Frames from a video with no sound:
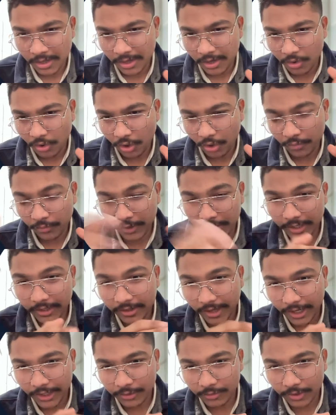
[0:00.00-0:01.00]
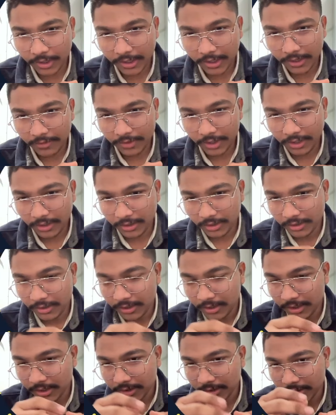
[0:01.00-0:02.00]
on very granular level,
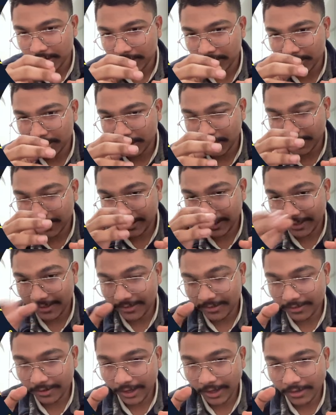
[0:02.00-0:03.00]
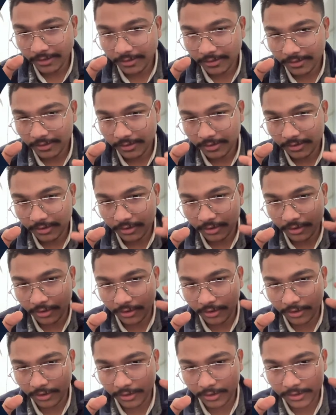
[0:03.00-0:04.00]
the tech stack
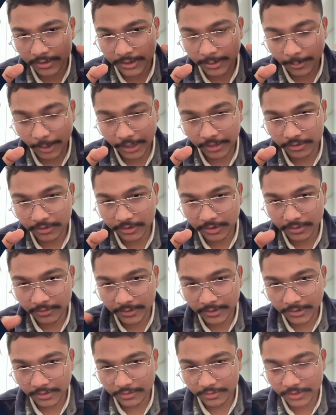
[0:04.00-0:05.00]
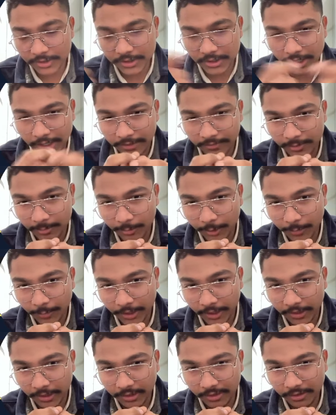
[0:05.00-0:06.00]
or the microservices which I have
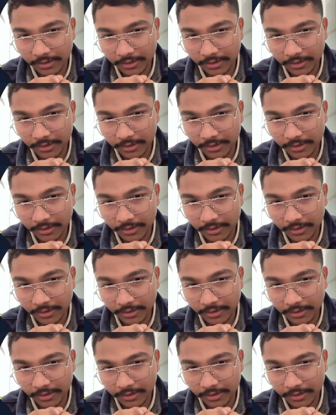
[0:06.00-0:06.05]
implemented,